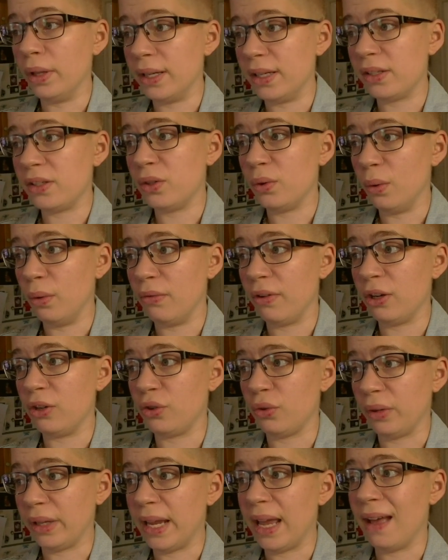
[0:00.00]
is to
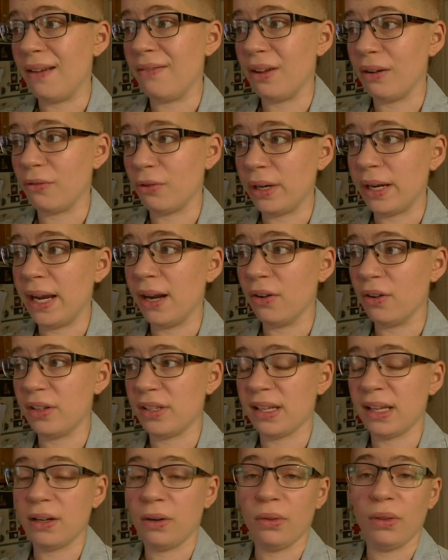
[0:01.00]
eventually have every hair
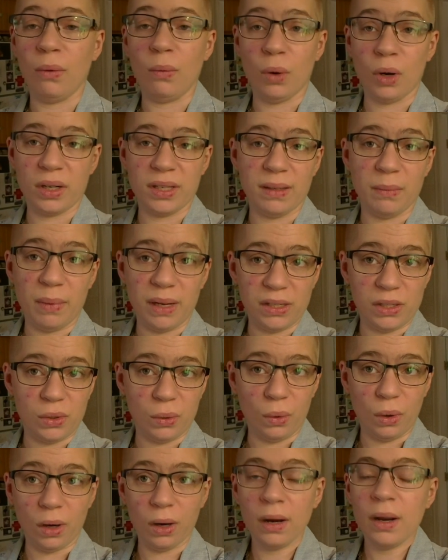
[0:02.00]
designer that works at my
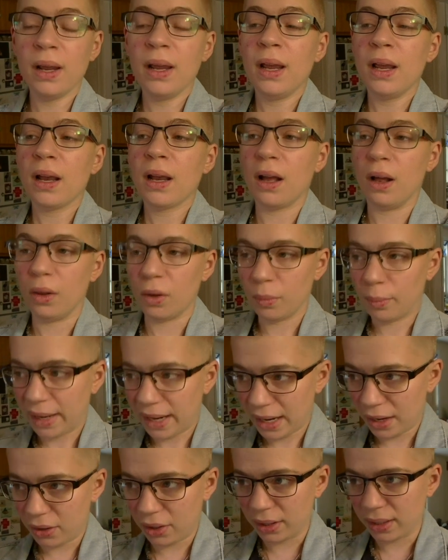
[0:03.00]
store color my
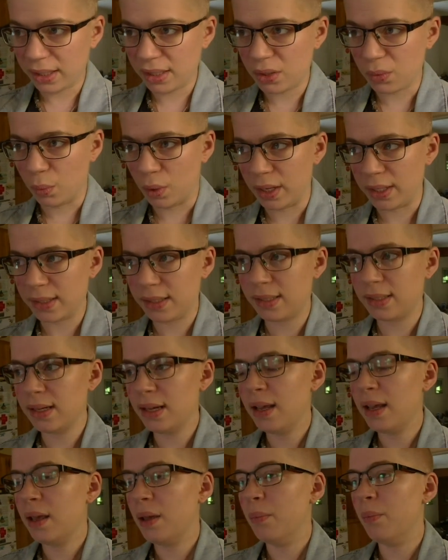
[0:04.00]
hair at least once,
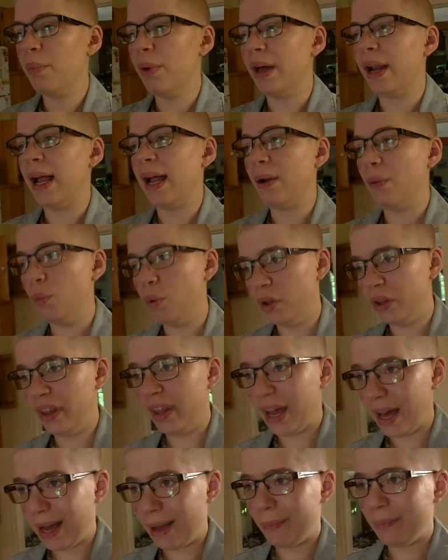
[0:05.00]
but I will
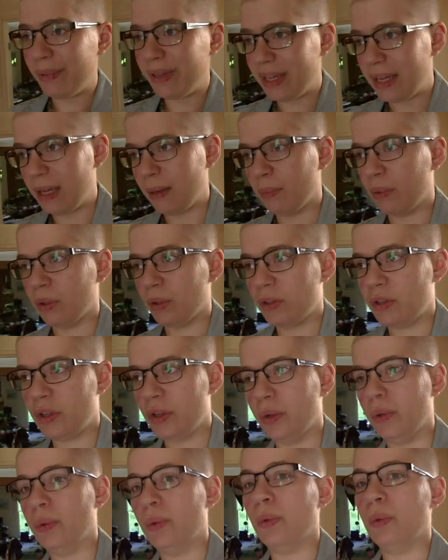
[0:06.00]
not be able
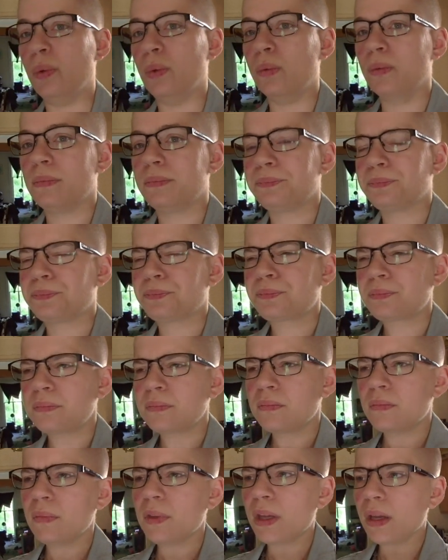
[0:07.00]
to
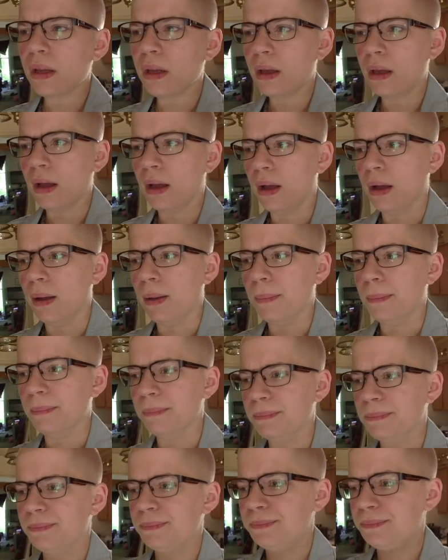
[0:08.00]

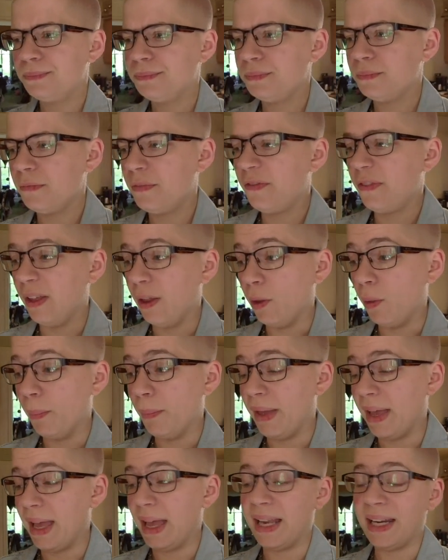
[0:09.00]
um,
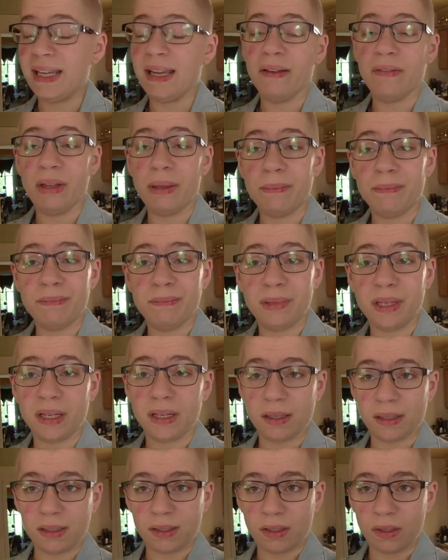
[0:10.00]
film any of it
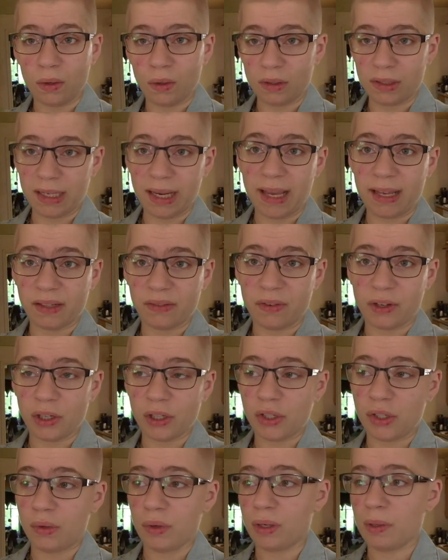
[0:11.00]
because Ulta has very
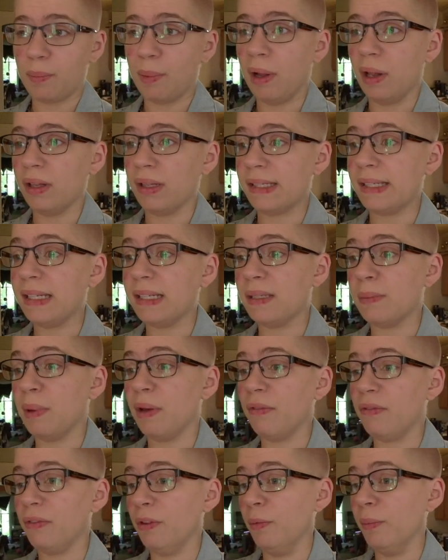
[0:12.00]
strict policies
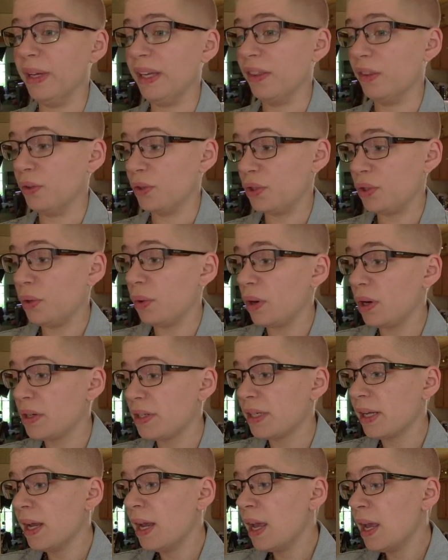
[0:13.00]
about filming in their
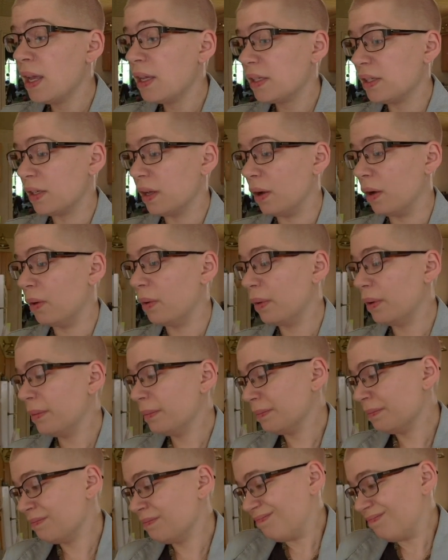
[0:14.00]
stores. So
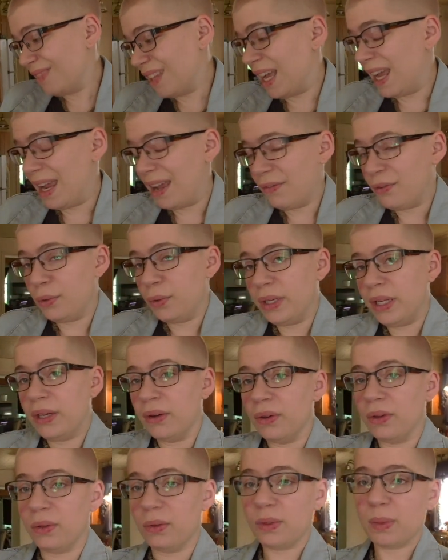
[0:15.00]
I have to
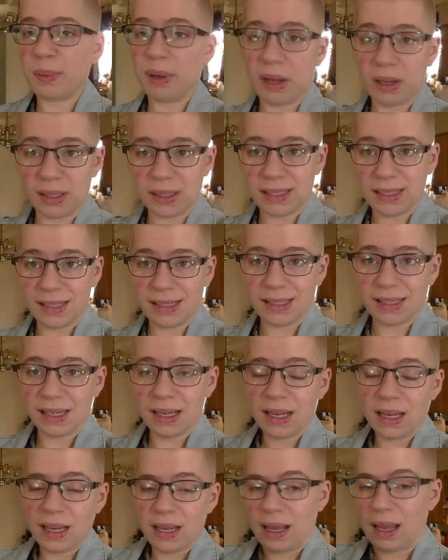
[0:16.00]
adhere to those policies.
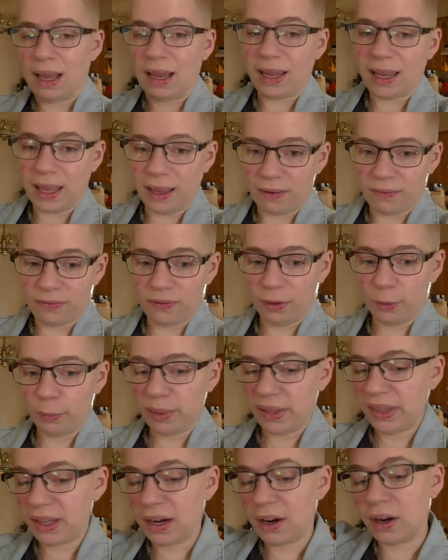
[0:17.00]
I can't film
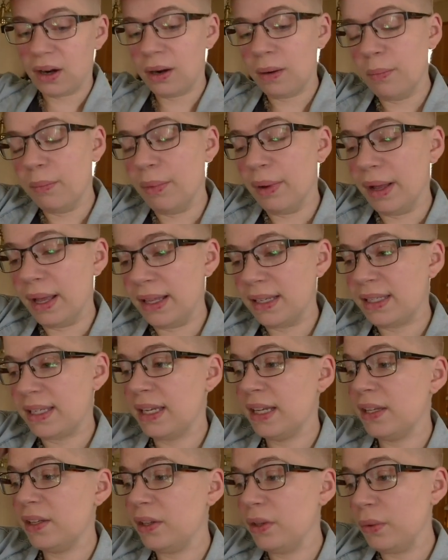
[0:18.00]
in there,
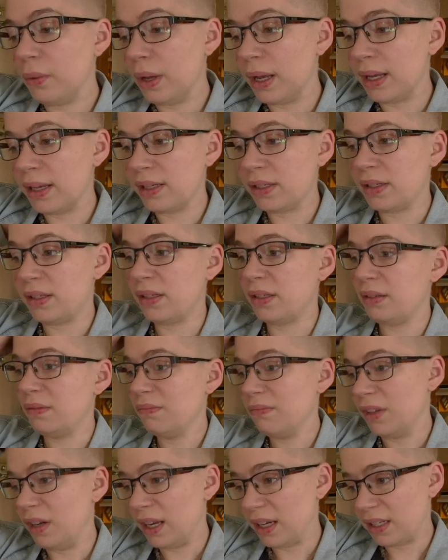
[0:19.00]
but you guys,
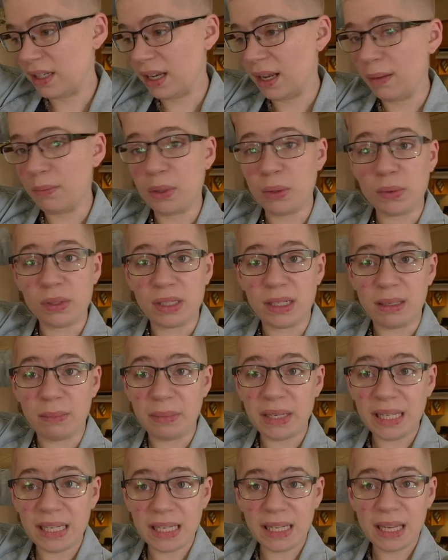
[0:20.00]
the next time you see
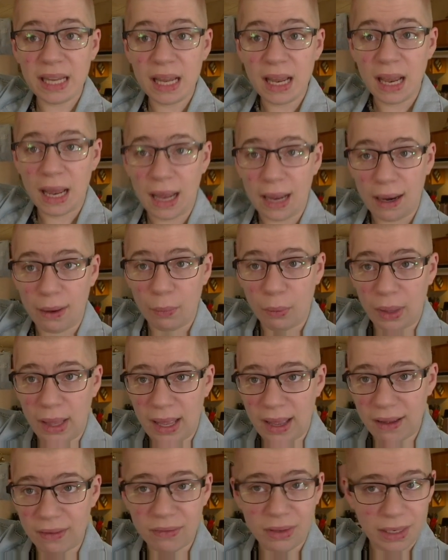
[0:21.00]
me, I will
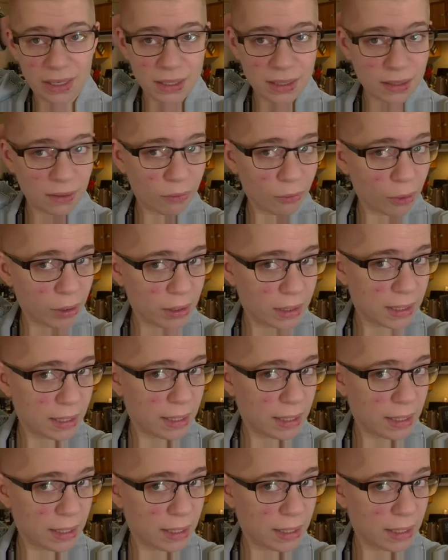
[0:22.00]
have a different